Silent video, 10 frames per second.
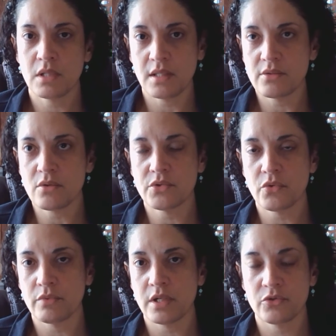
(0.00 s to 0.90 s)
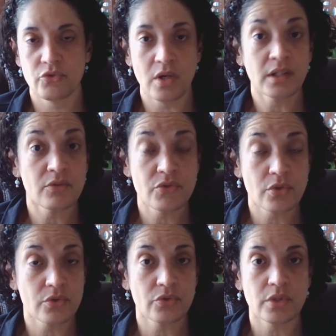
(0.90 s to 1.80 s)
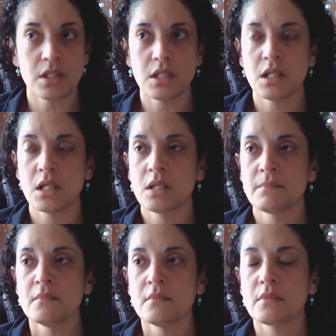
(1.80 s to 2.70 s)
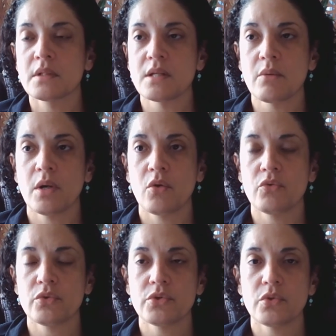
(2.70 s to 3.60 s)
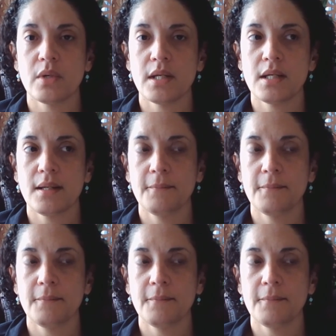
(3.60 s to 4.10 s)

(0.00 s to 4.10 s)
And that's also reconstructive surgery, because I went over to a